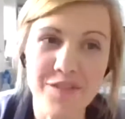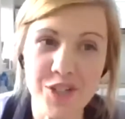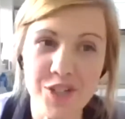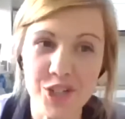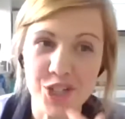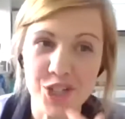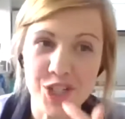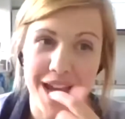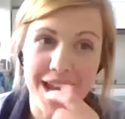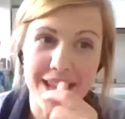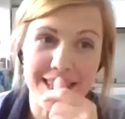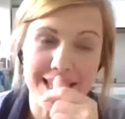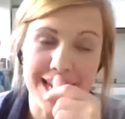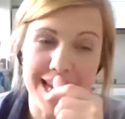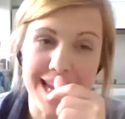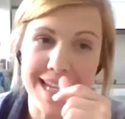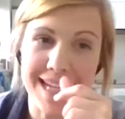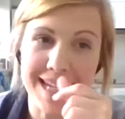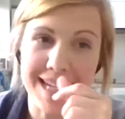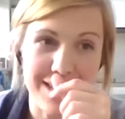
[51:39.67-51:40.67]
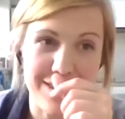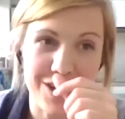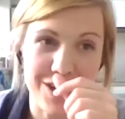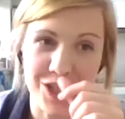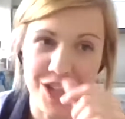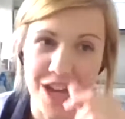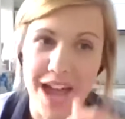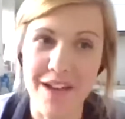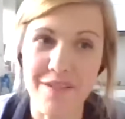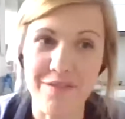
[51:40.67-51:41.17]
just shared the link in the
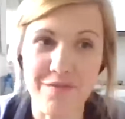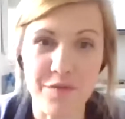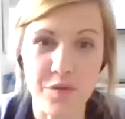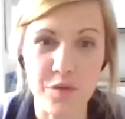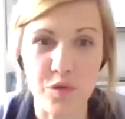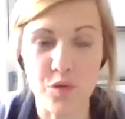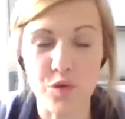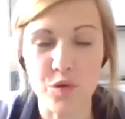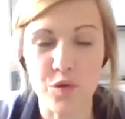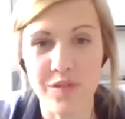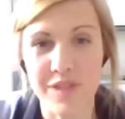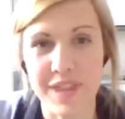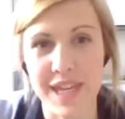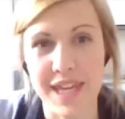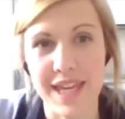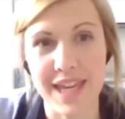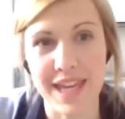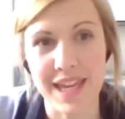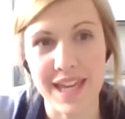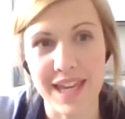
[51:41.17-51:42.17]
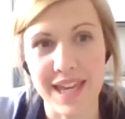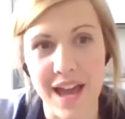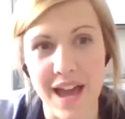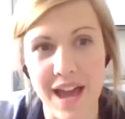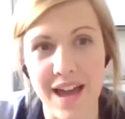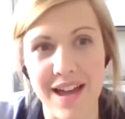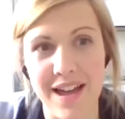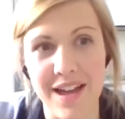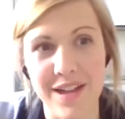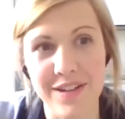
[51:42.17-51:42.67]
chat for the
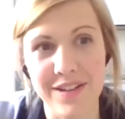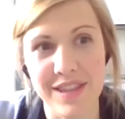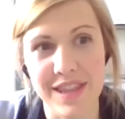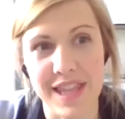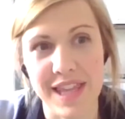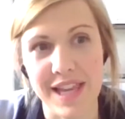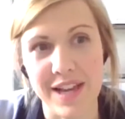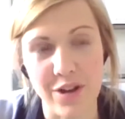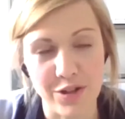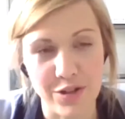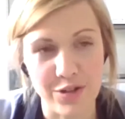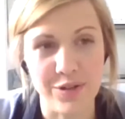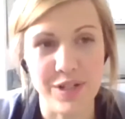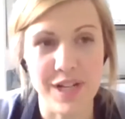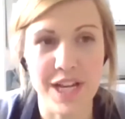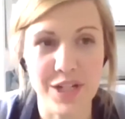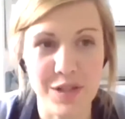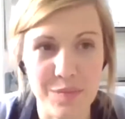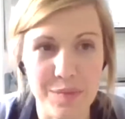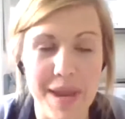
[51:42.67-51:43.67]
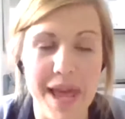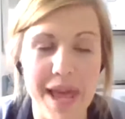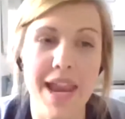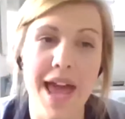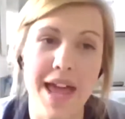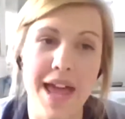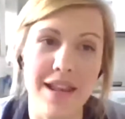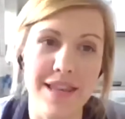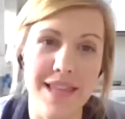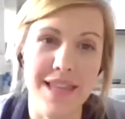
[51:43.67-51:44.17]
consultation plan
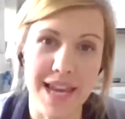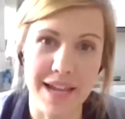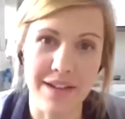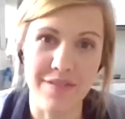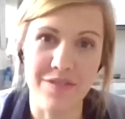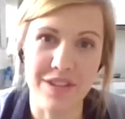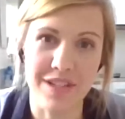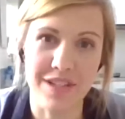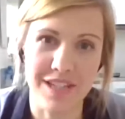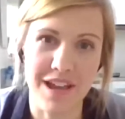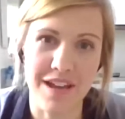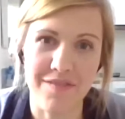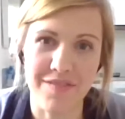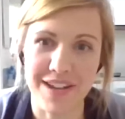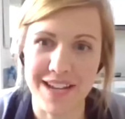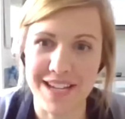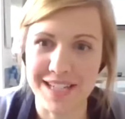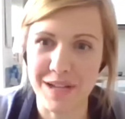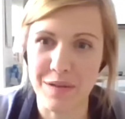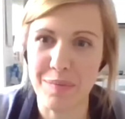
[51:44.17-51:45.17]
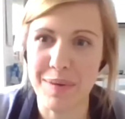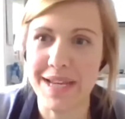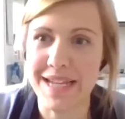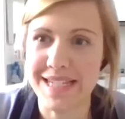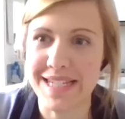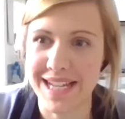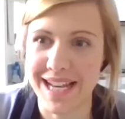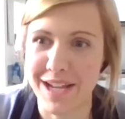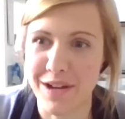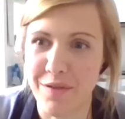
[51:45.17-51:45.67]
and the link for the survey. So
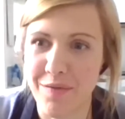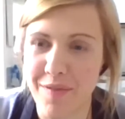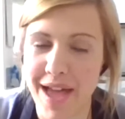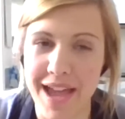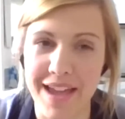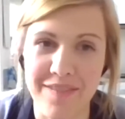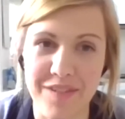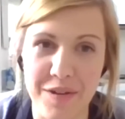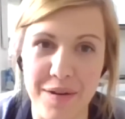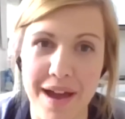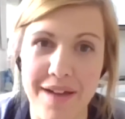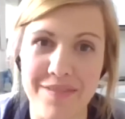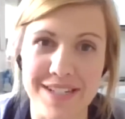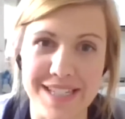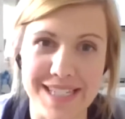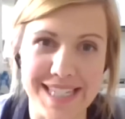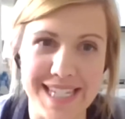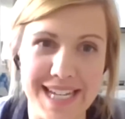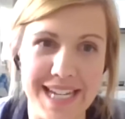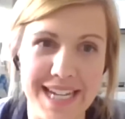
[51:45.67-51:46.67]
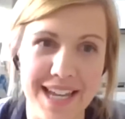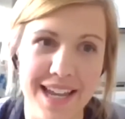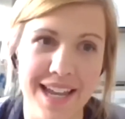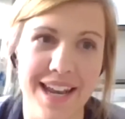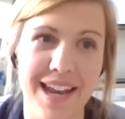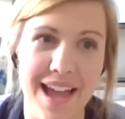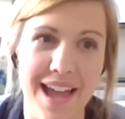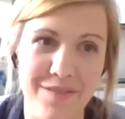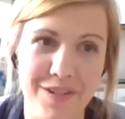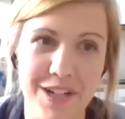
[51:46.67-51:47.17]
please click on that if you haven't seen it
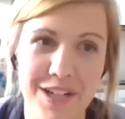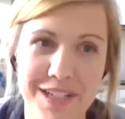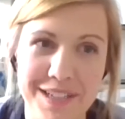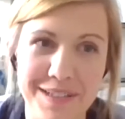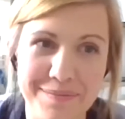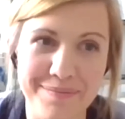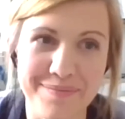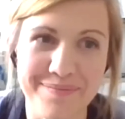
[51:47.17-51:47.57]
and have a look.